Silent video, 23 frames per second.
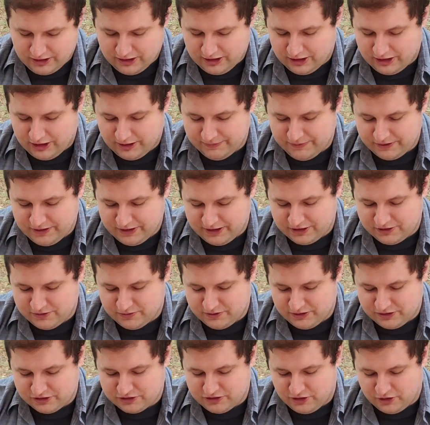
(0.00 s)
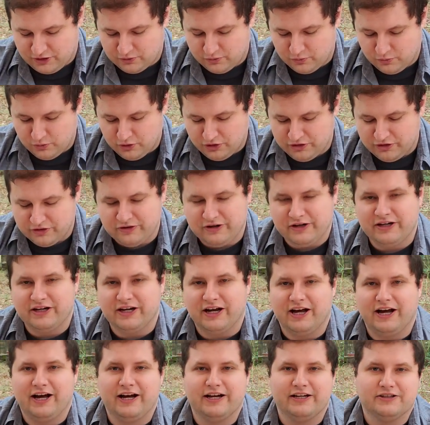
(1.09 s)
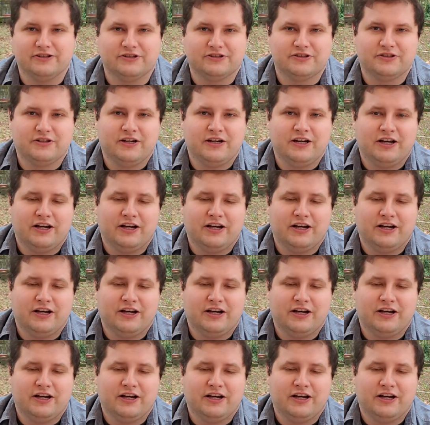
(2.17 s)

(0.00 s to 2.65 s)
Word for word: Um, the next one is called Wuthering Heights.